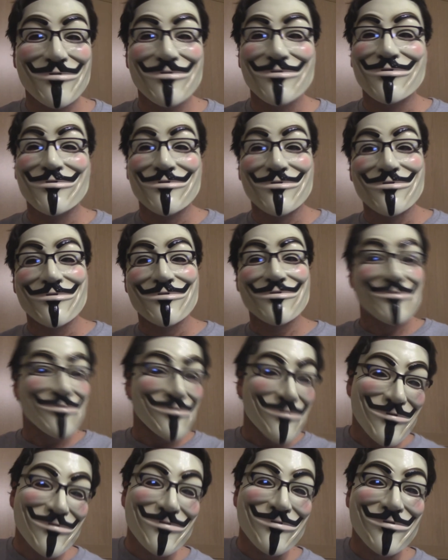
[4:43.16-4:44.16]
when you have a
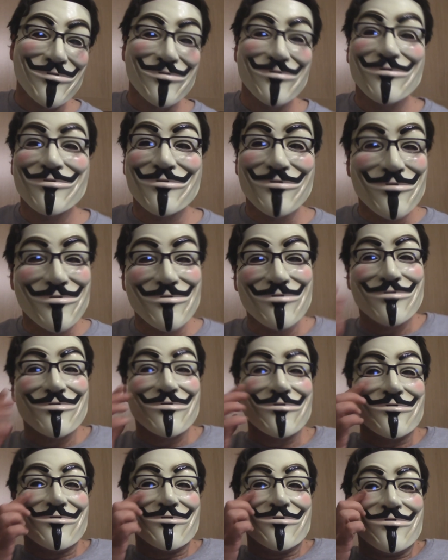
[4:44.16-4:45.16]
president that
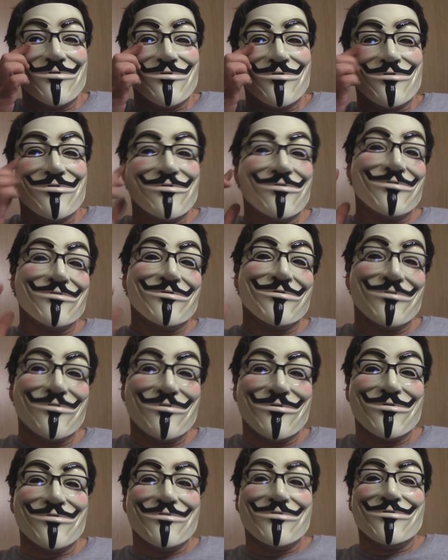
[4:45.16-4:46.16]
fake cries on
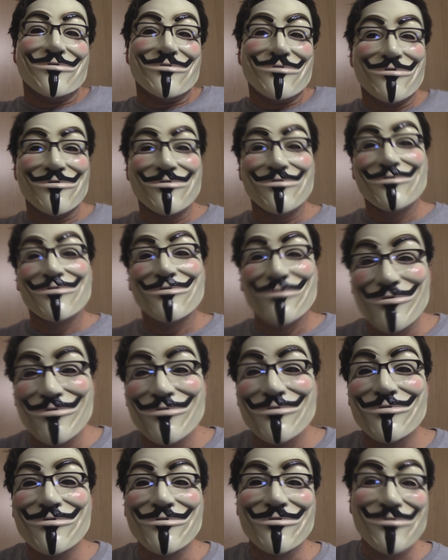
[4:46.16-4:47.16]
TV for the
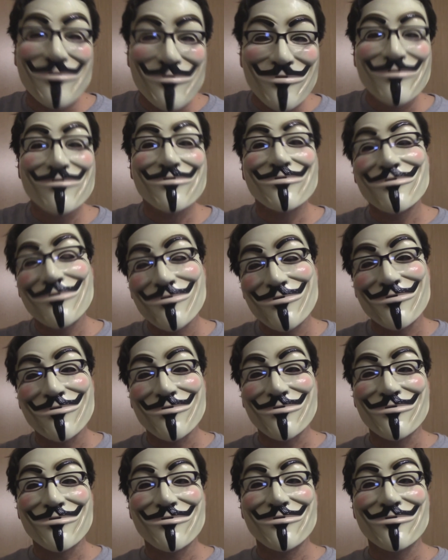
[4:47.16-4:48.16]
kids at Sandy Hook,